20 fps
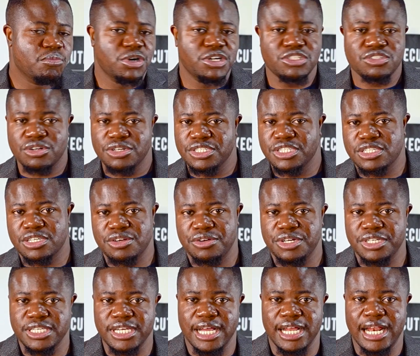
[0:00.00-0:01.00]
monitoring
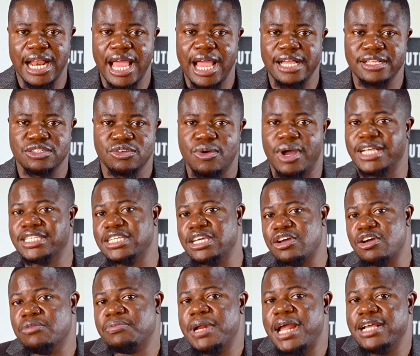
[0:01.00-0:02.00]
security lot, or as a
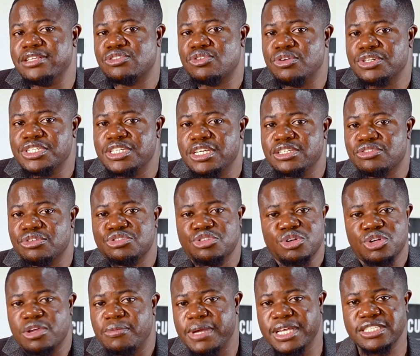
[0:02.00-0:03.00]
compliance coordinator
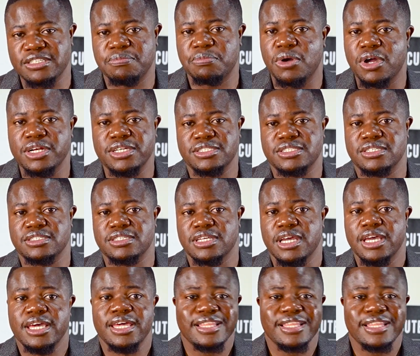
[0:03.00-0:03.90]
documenting policies.